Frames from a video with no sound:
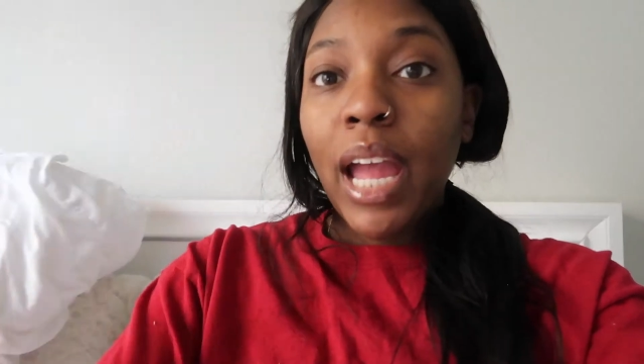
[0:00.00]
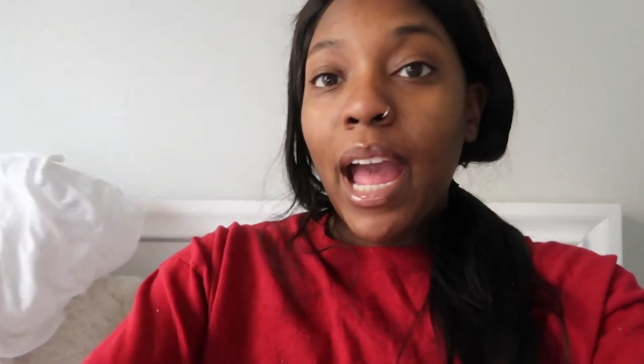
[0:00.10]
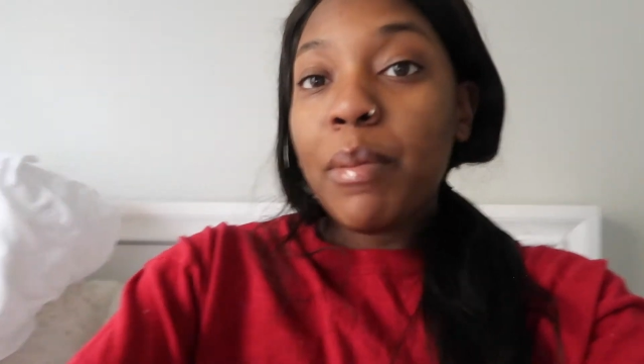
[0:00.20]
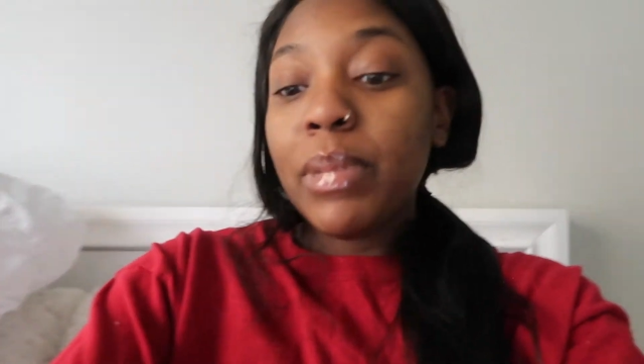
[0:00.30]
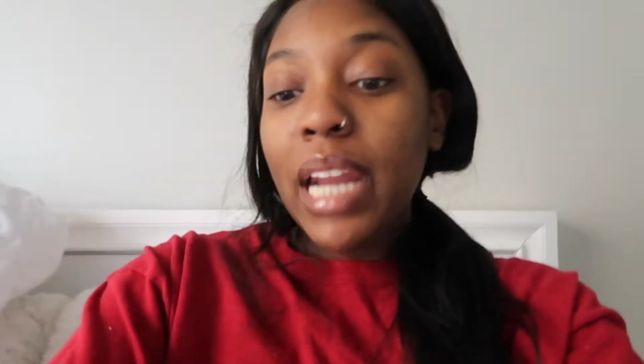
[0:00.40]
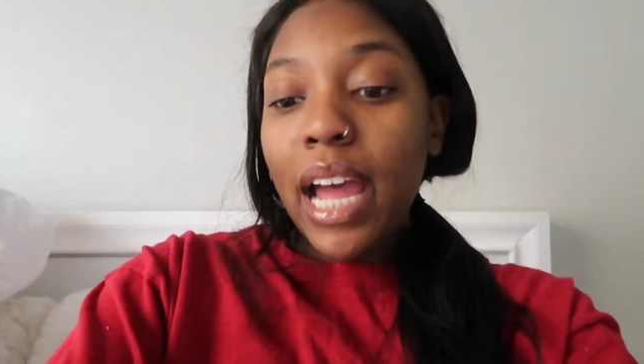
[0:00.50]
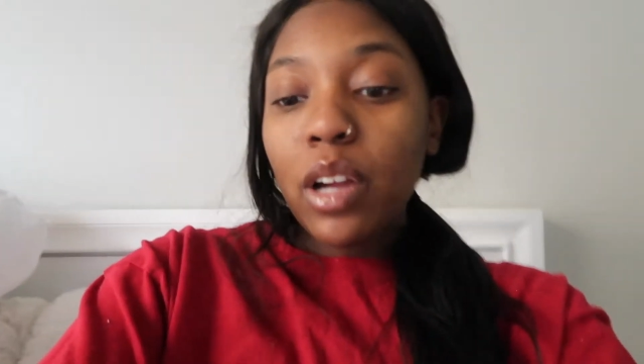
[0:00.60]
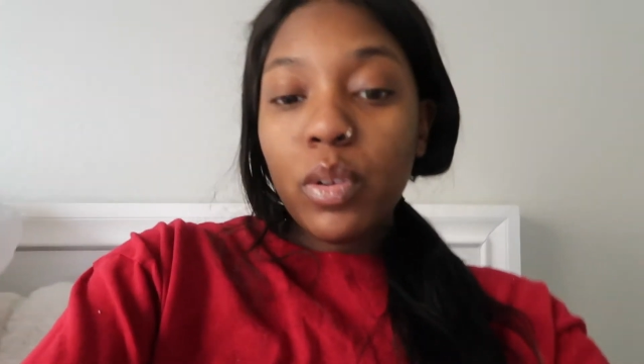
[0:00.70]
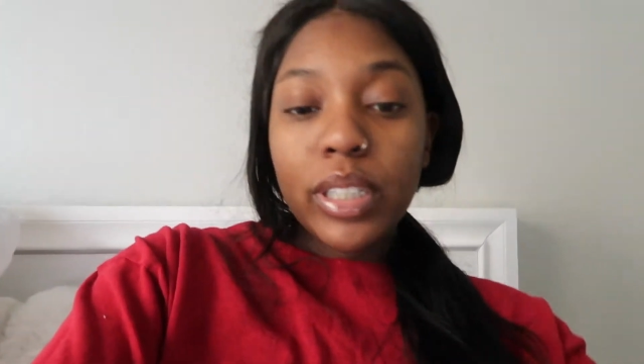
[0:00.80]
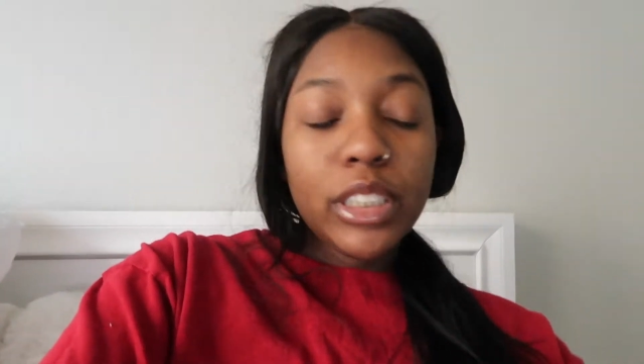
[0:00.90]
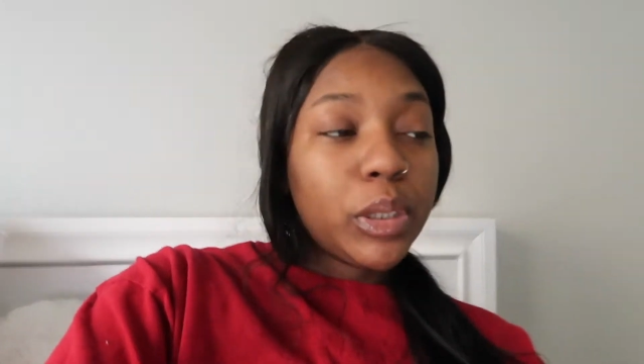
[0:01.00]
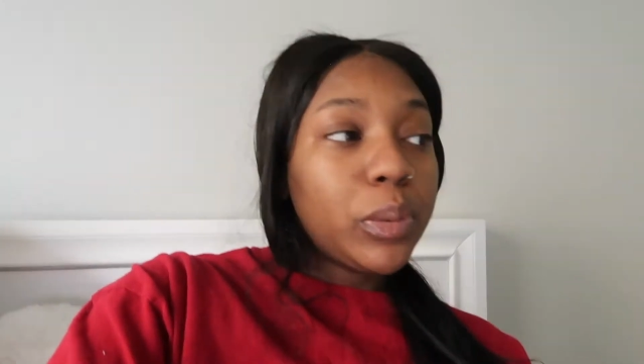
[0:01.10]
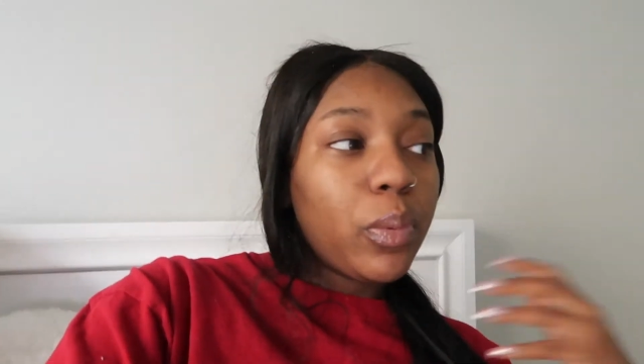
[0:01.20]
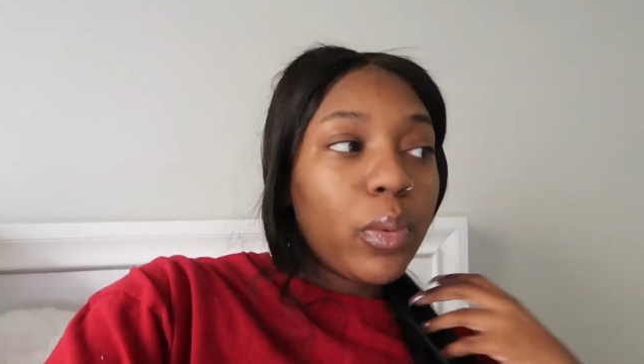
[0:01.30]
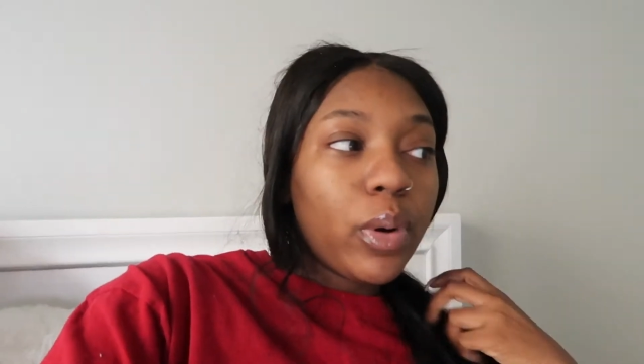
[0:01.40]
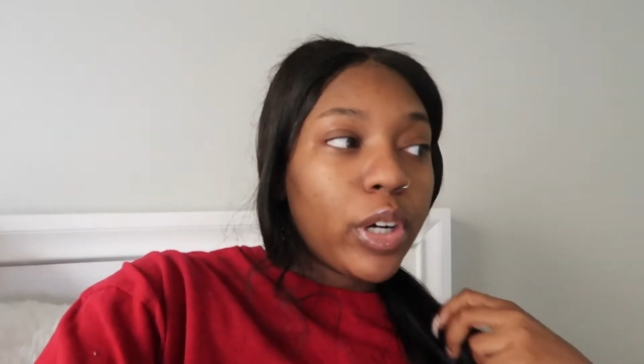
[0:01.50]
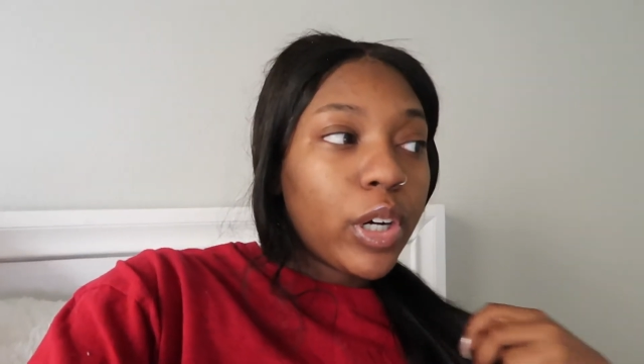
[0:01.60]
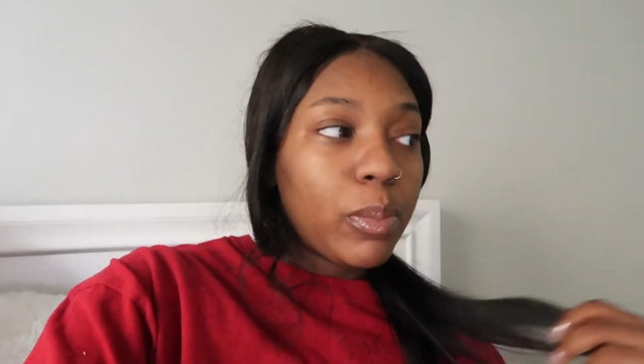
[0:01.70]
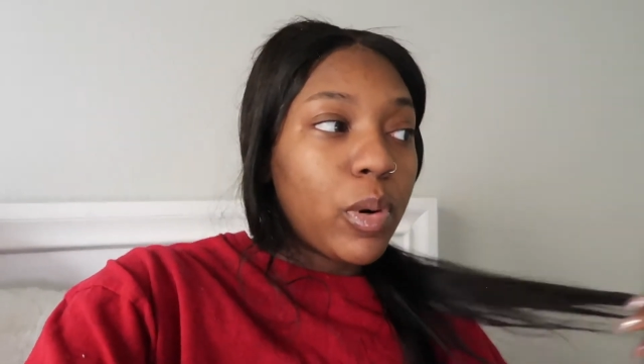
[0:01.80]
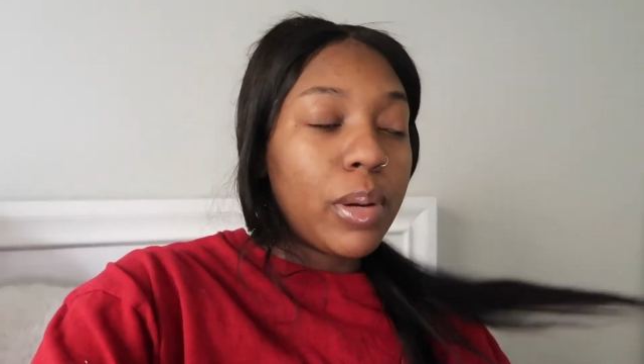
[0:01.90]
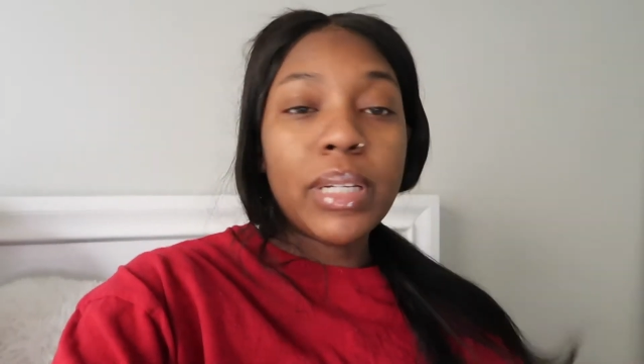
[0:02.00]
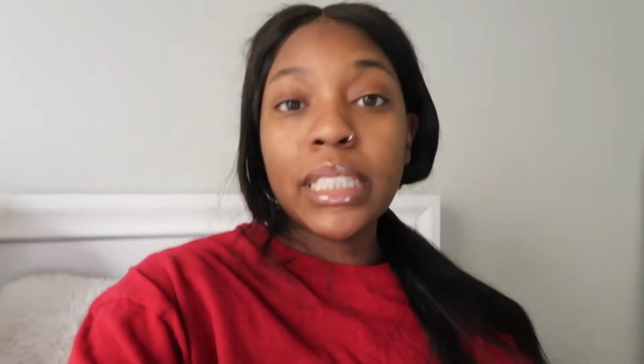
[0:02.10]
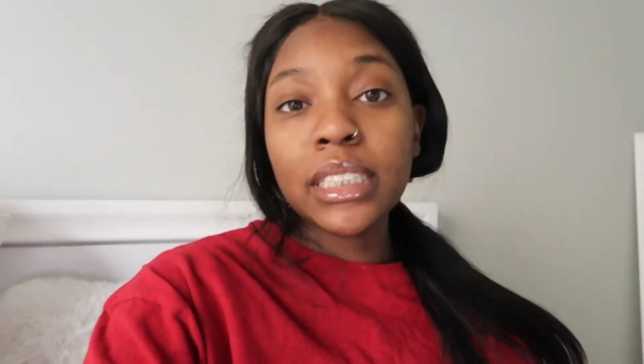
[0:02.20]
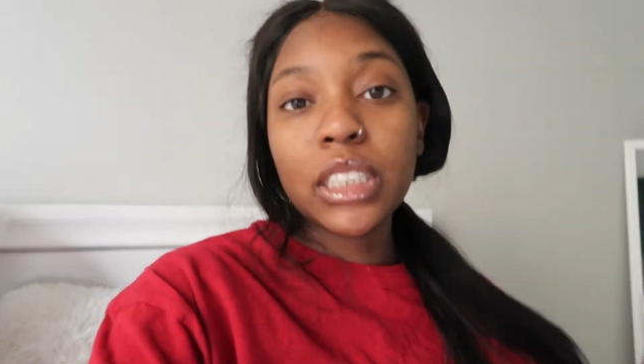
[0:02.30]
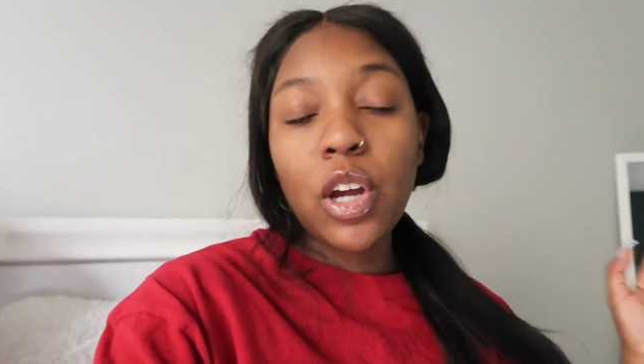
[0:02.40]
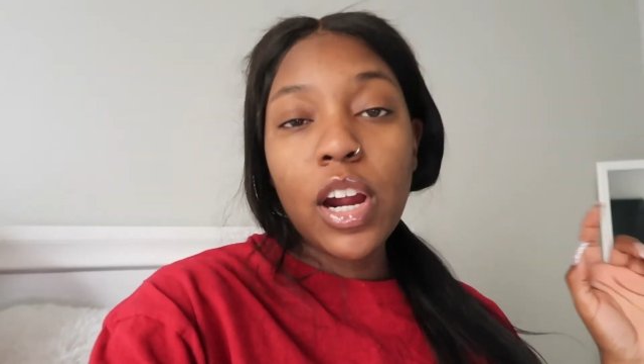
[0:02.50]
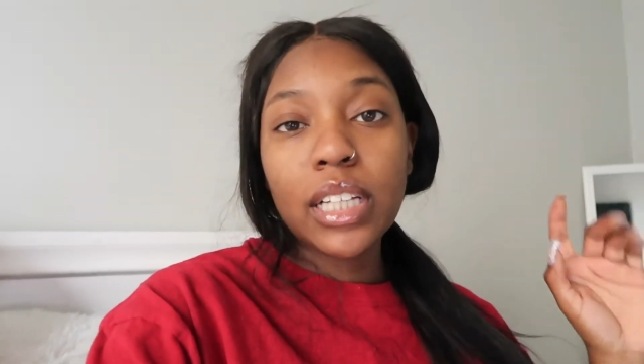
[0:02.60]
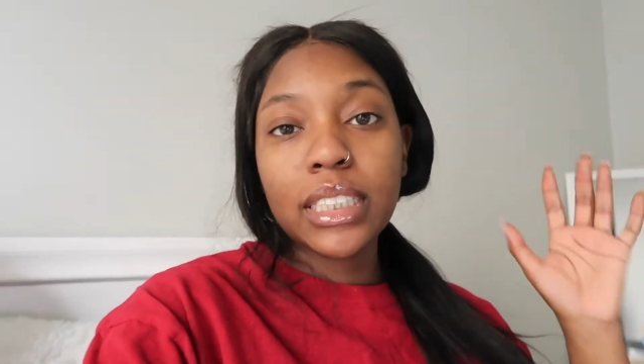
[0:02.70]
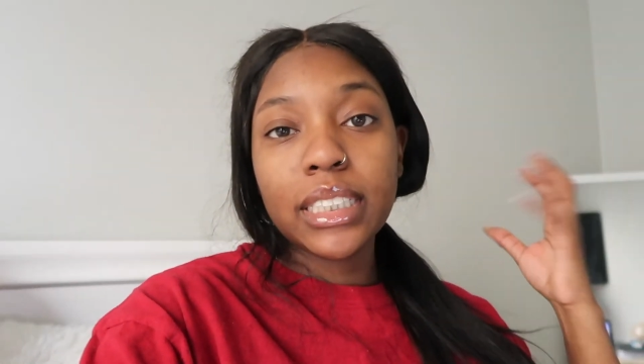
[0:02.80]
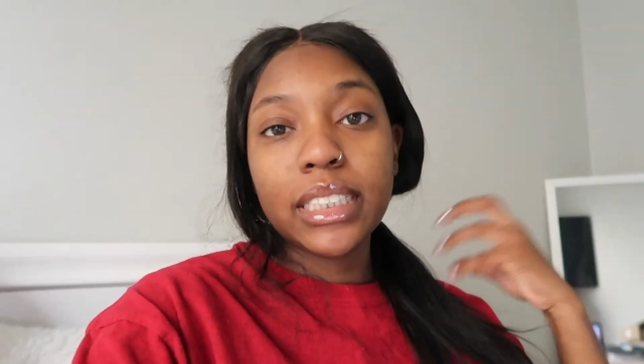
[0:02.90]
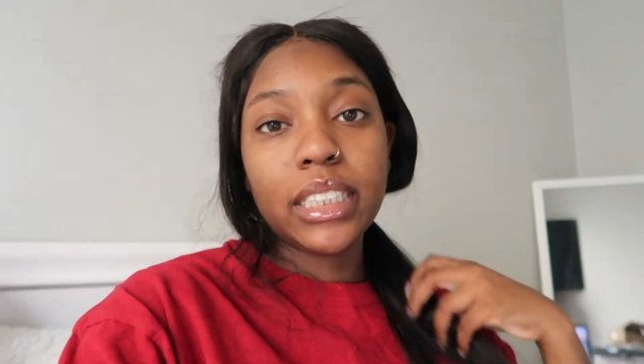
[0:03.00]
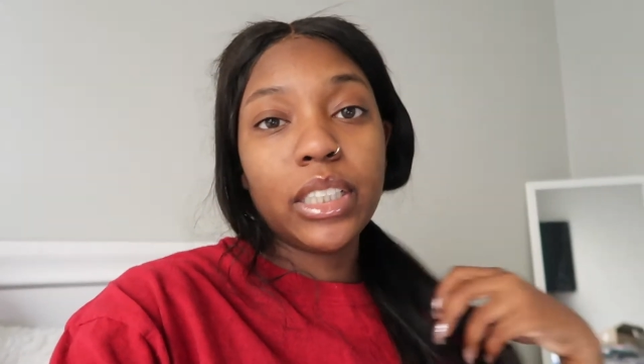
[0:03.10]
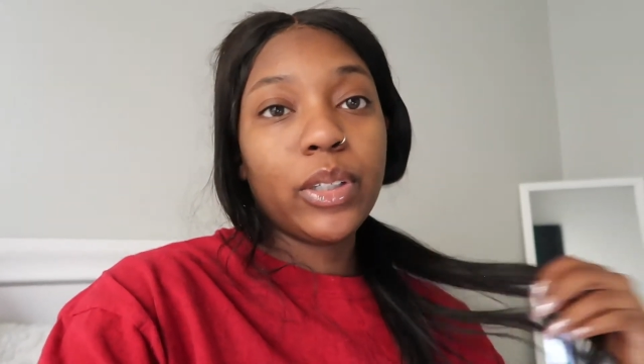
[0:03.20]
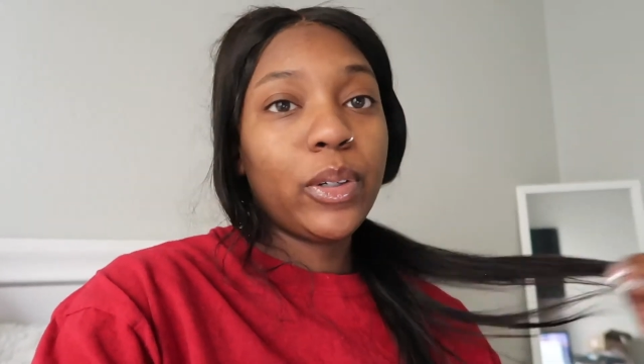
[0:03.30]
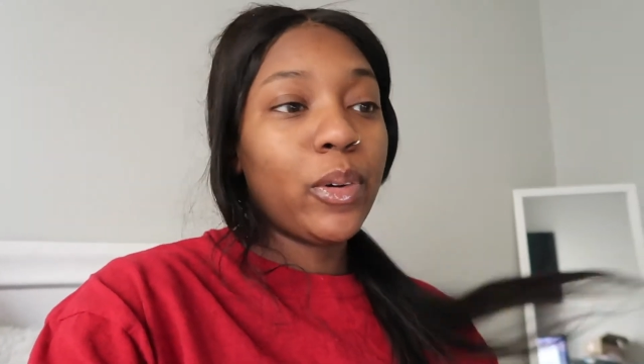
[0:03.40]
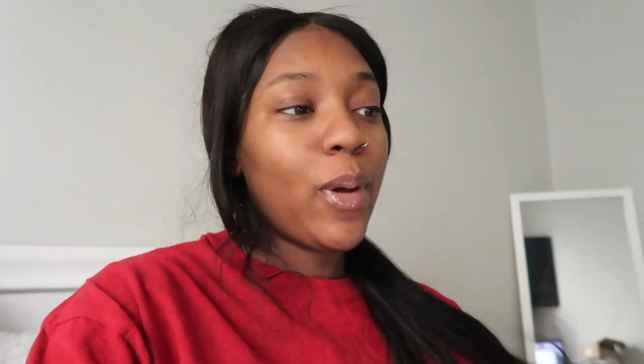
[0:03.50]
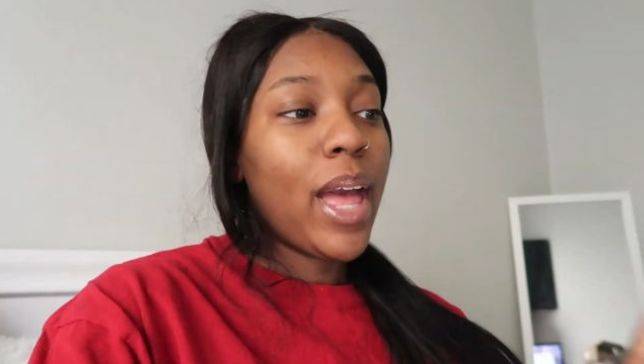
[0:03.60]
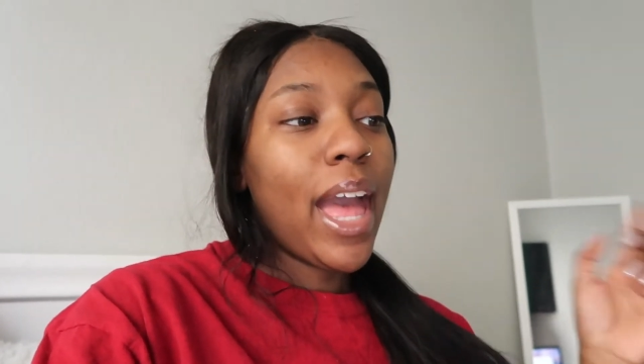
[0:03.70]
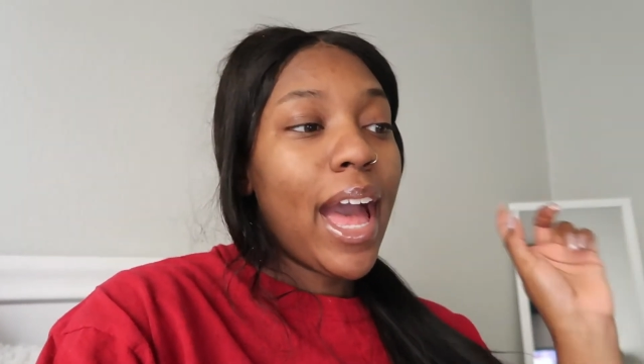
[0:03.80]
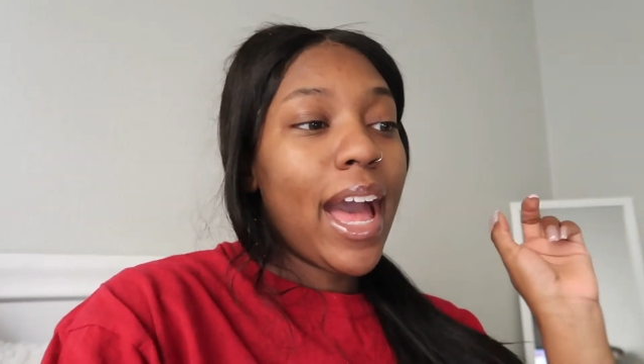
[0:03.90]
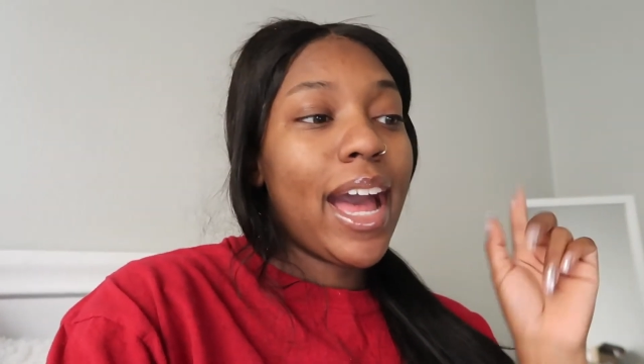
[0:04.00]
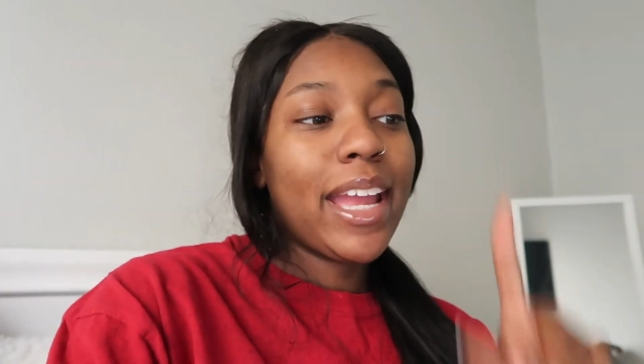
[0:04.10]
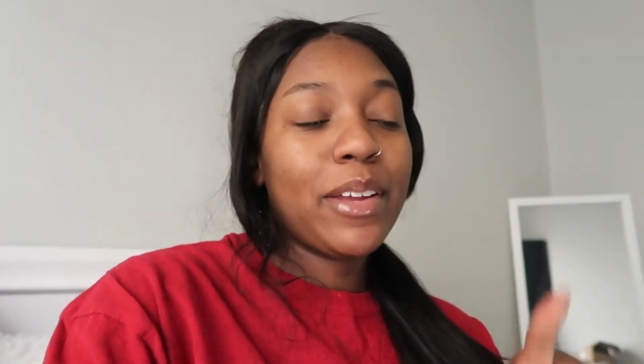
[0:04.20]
I'm not going to order more business cards until I